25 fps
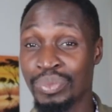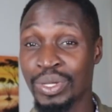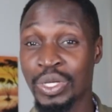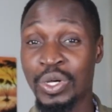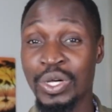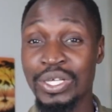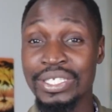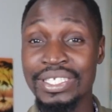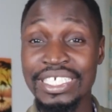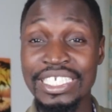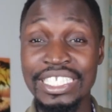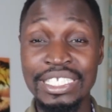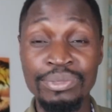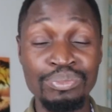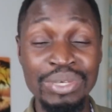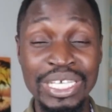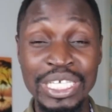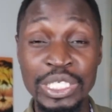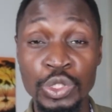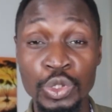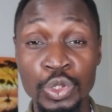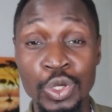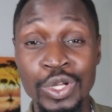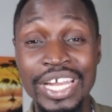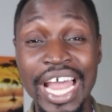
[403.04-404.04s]
because it's
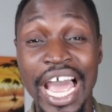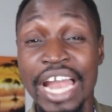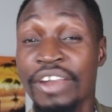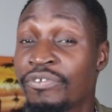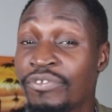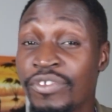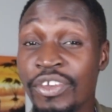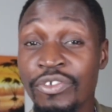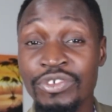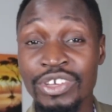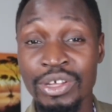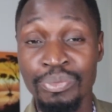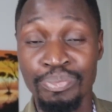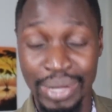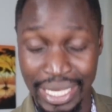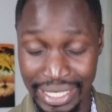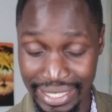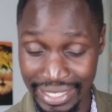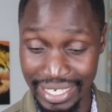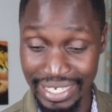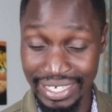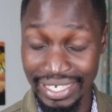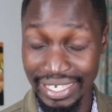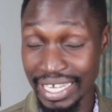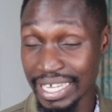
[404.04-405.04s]
being sold at
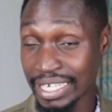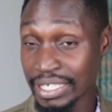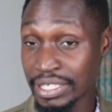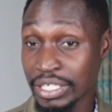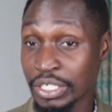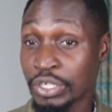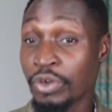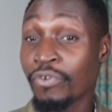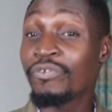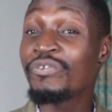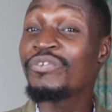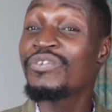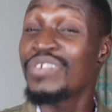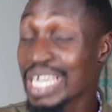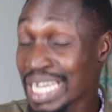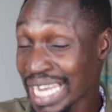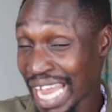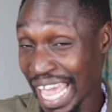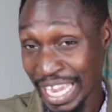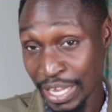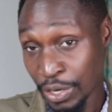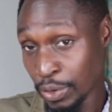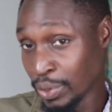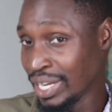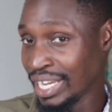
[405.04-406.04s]
50% less, you feel
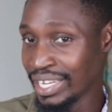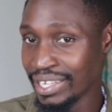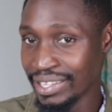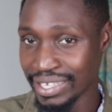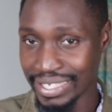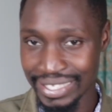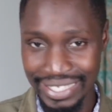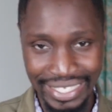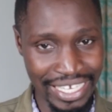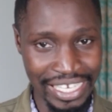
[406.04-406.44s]
like you need this